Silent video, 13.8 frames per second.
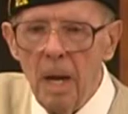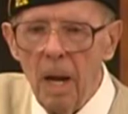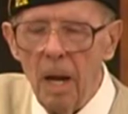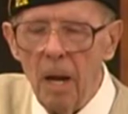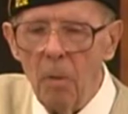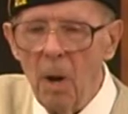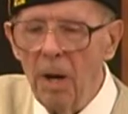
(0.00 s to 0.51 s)

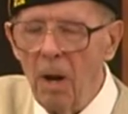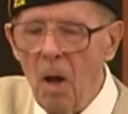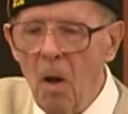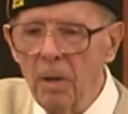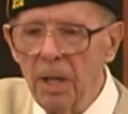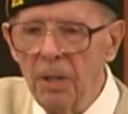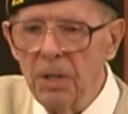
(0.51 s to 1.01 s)
Uh, wasn't
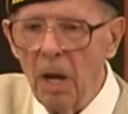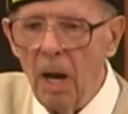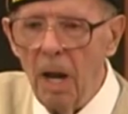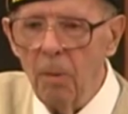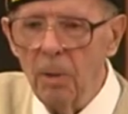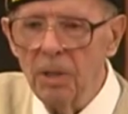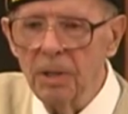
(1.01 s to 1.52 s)
long until
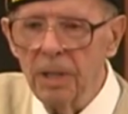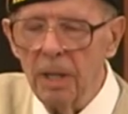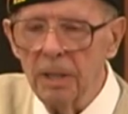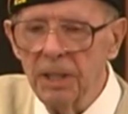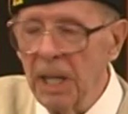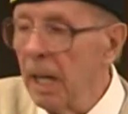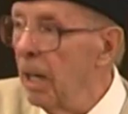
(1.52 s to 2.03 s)
I was uh,
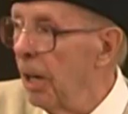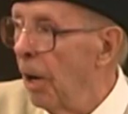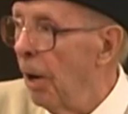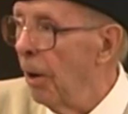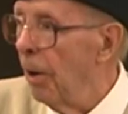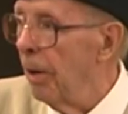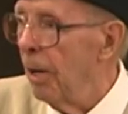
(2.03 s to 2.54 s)
second
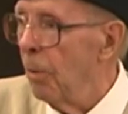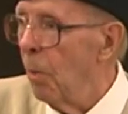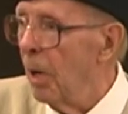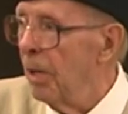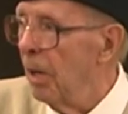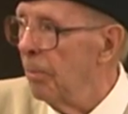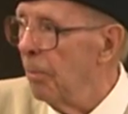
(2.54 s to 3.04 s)
gunner, and it
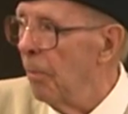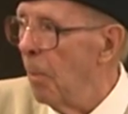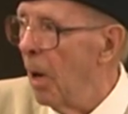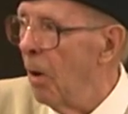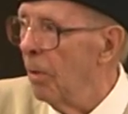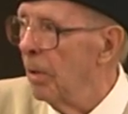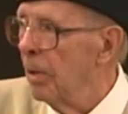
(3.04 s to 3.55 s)
wasn't
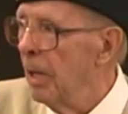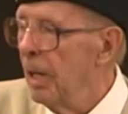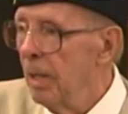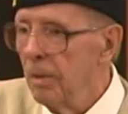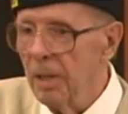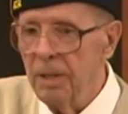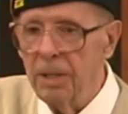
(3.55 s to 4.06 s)
long
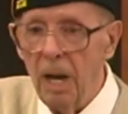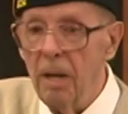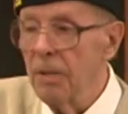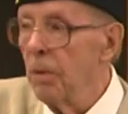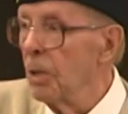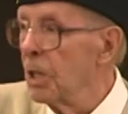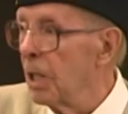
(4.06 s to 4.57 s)
until I
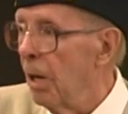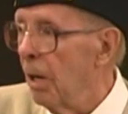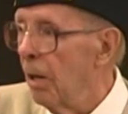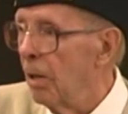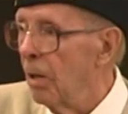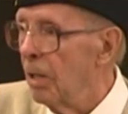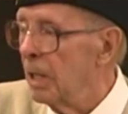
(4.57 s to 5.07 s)
was first
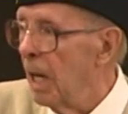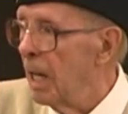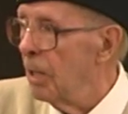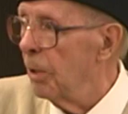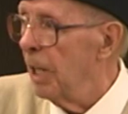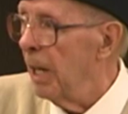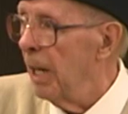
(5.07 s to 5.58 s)
gunner, because
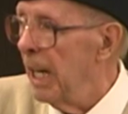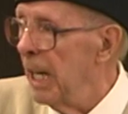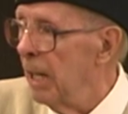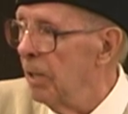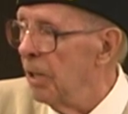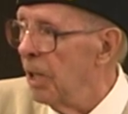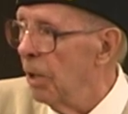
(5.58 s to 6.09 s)
guys were getting
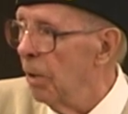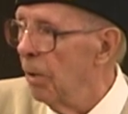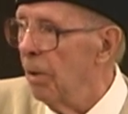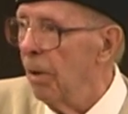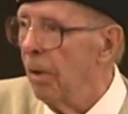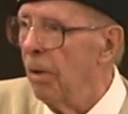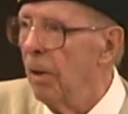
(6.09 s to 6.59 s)
hit and killed
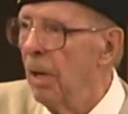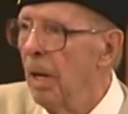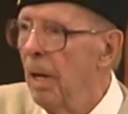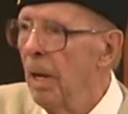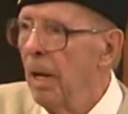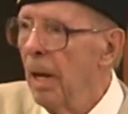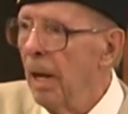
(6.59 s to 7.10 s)
and
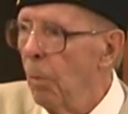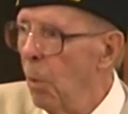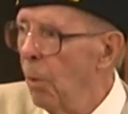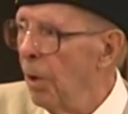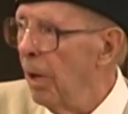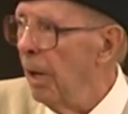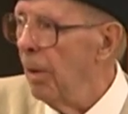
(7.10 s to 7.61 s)

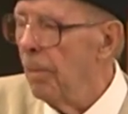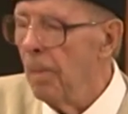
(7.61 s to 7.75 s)
wounded.